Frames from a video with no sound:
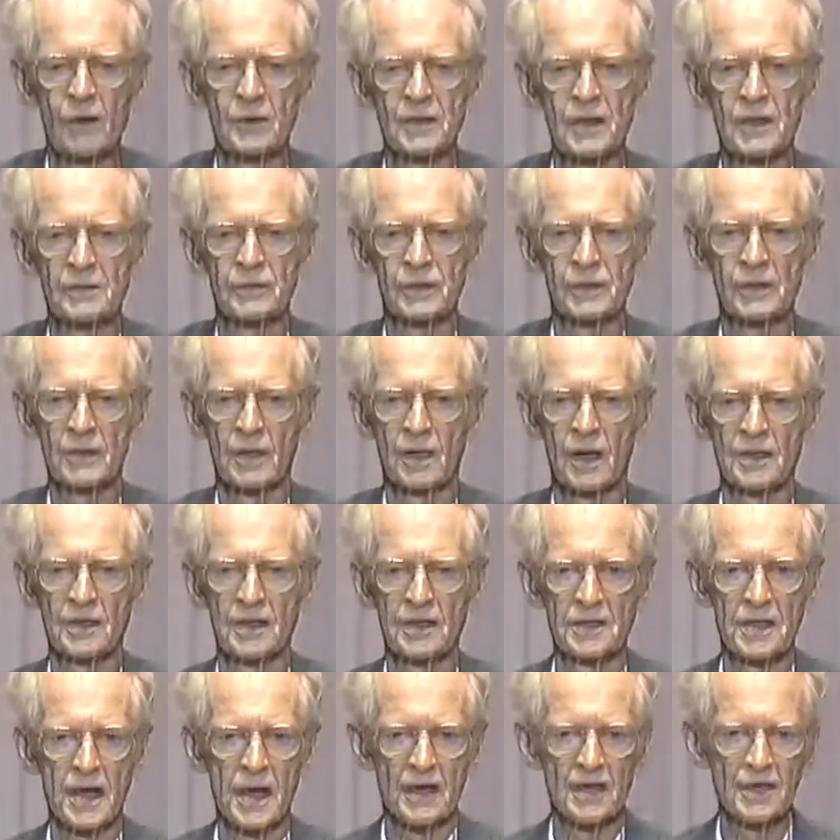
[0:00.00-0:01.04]
difficult
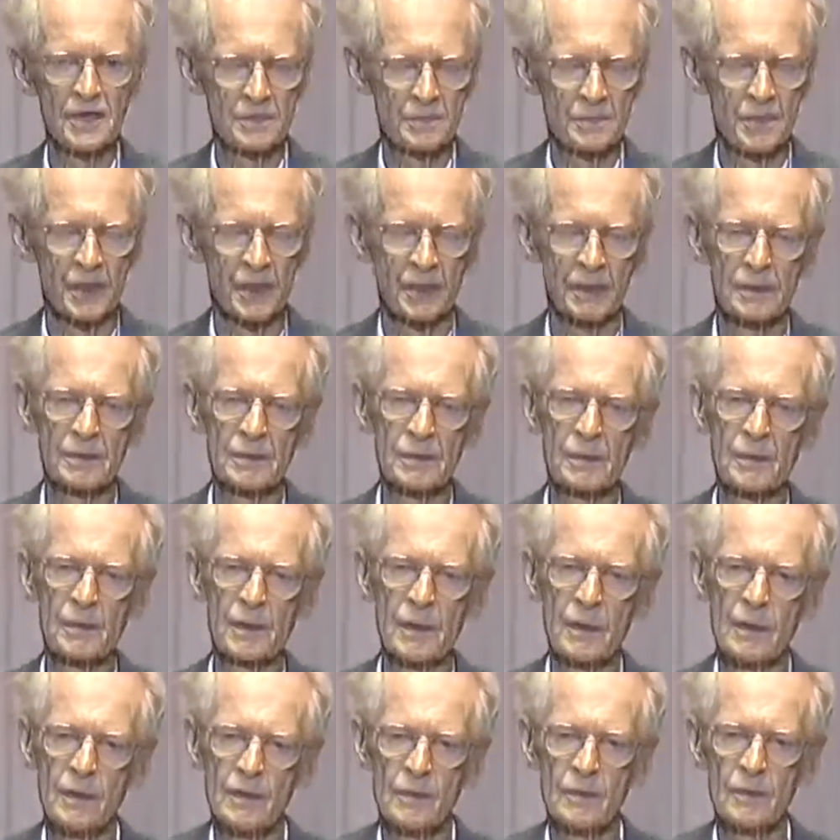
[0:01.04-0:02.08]
it has been
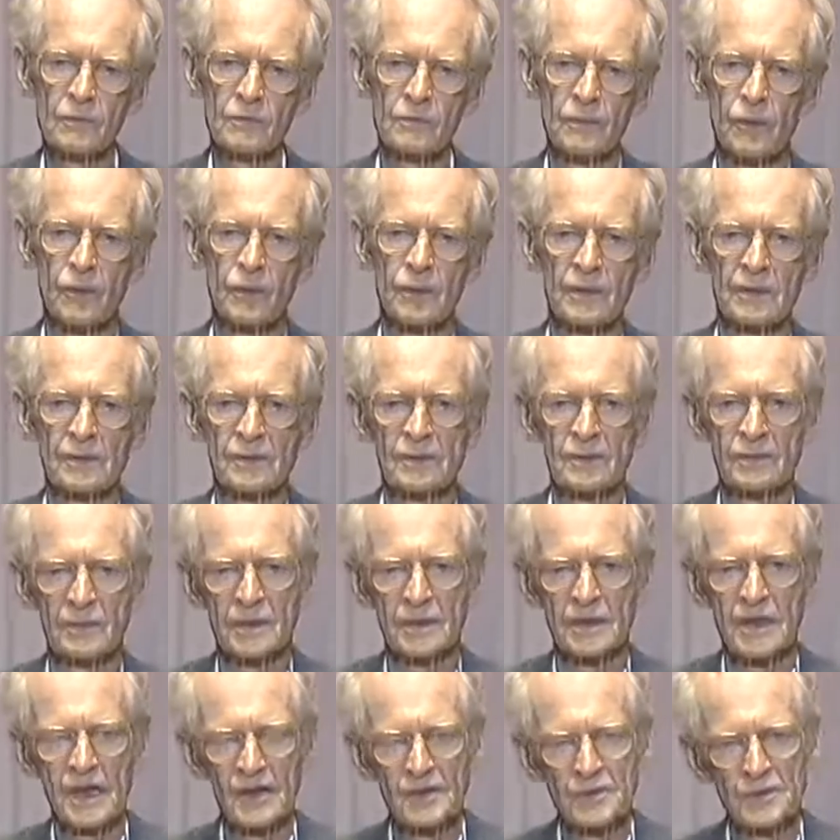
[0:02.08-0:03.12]
for
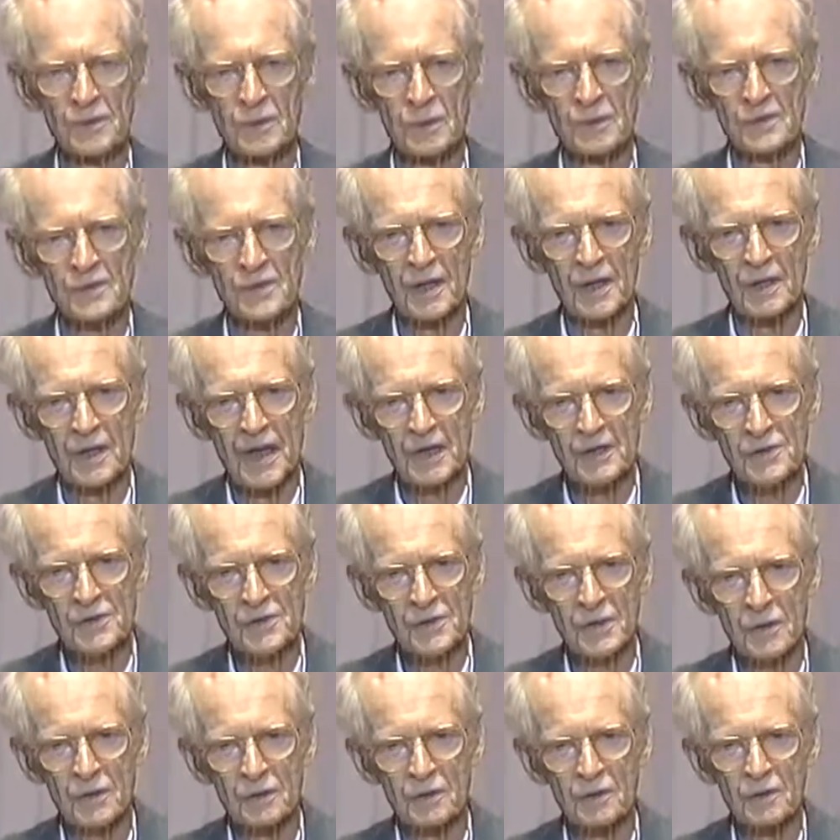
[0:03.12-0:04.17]
natural
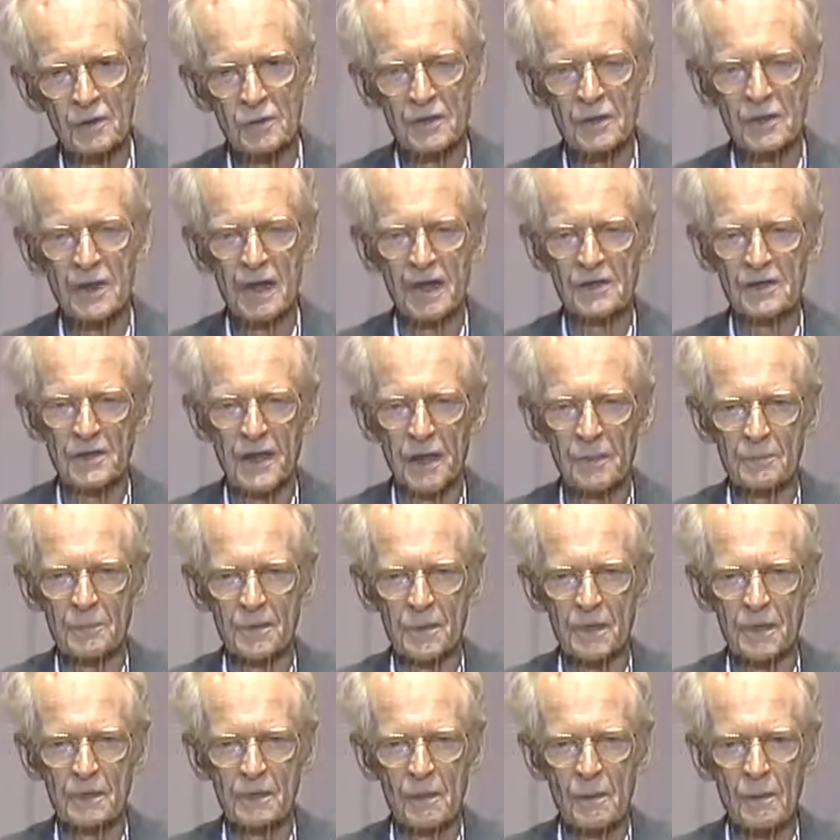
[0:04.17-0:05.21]
selection to be
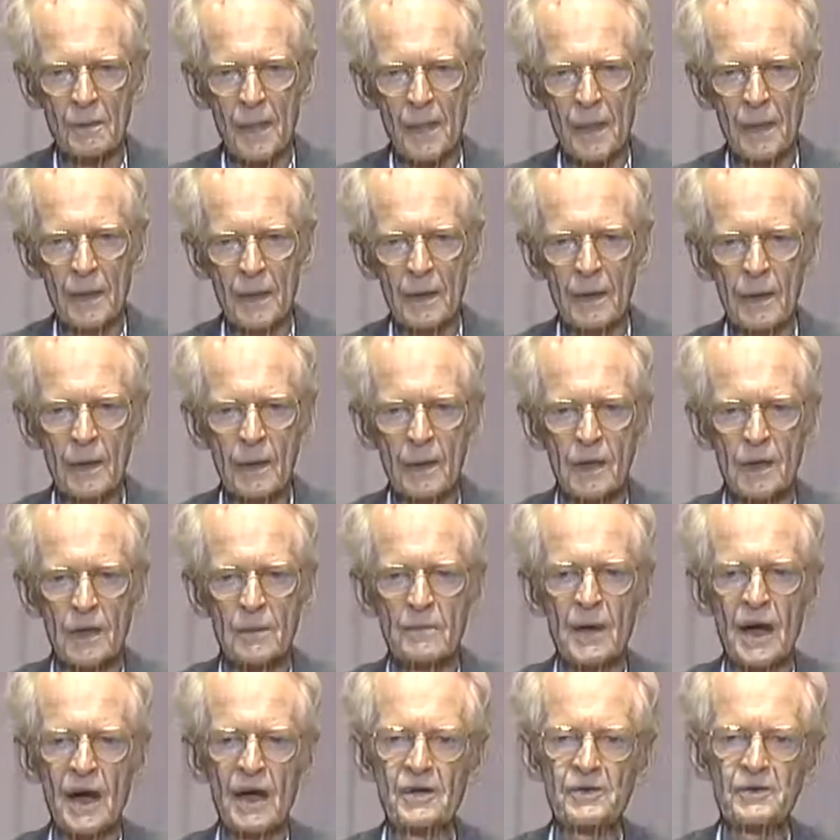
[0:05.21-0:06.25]
accepted.
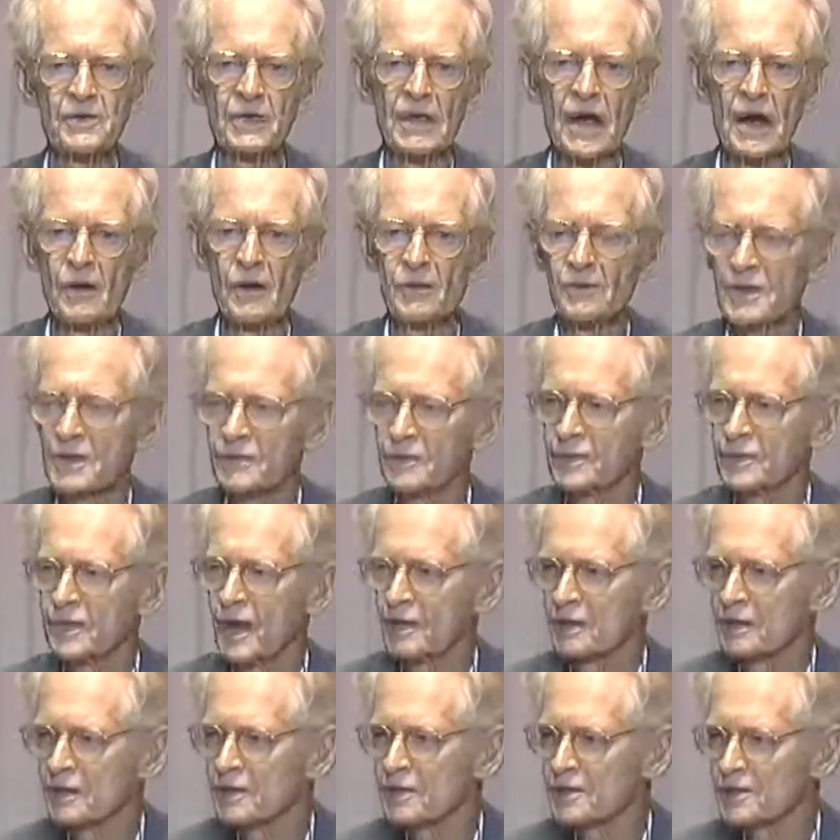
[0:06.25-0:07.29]
Imagine how
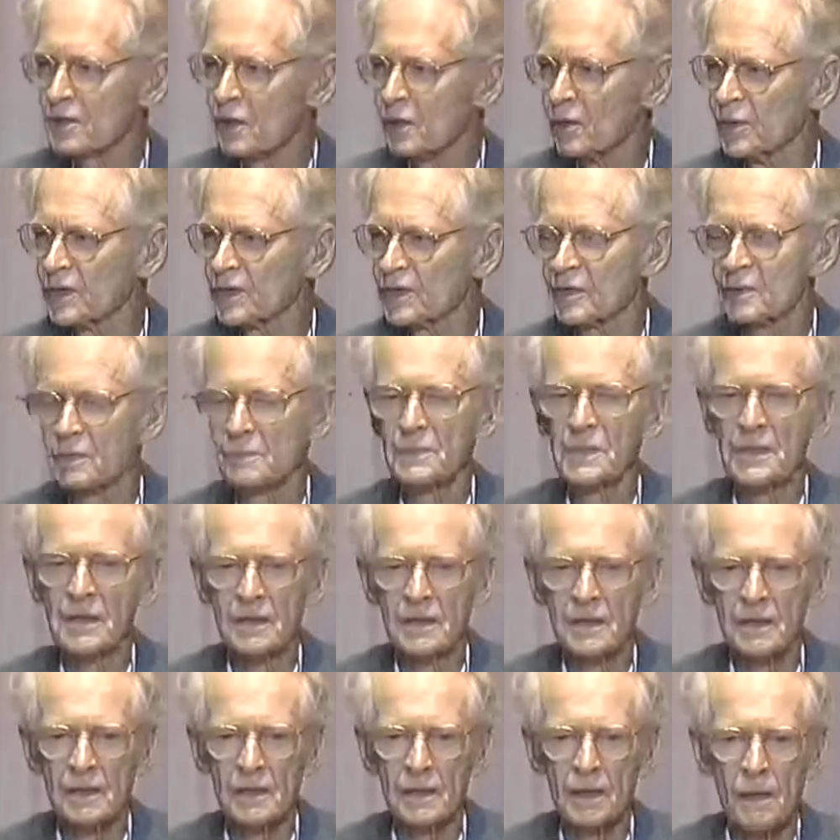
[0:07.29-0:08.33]
difficult it is going to
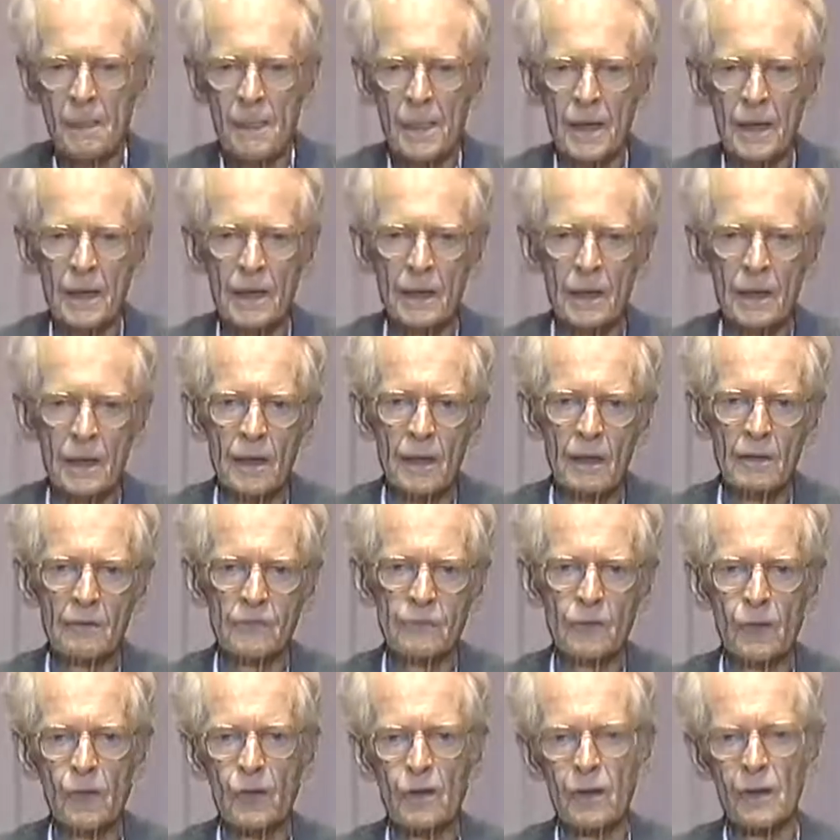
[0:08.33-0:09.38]
be
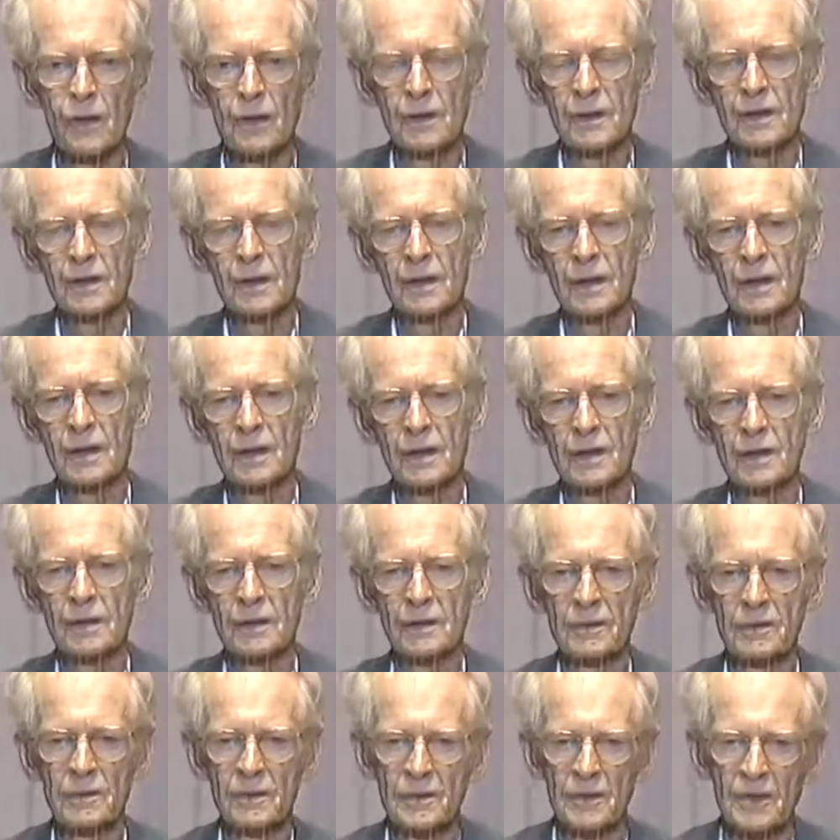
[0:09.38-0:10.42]
for
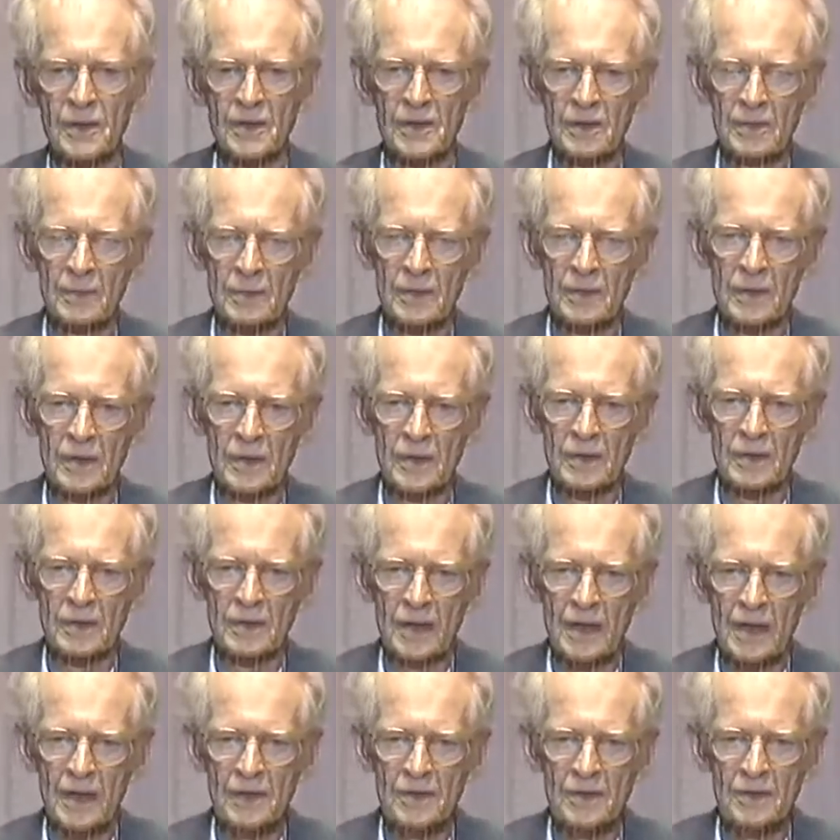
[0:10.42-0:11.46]
the
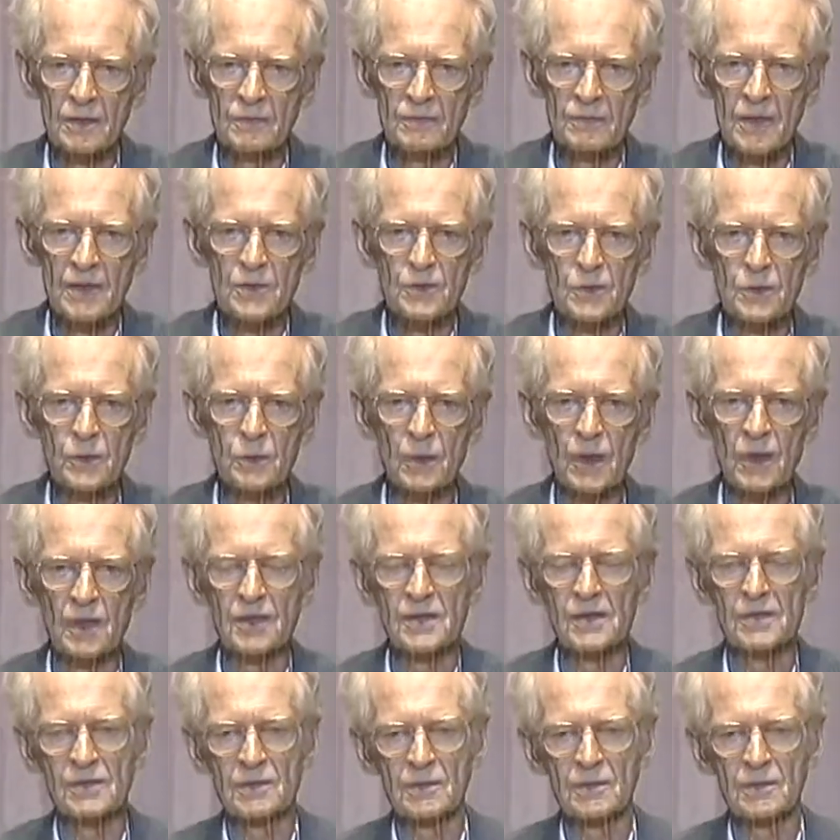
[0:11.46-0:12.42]
individual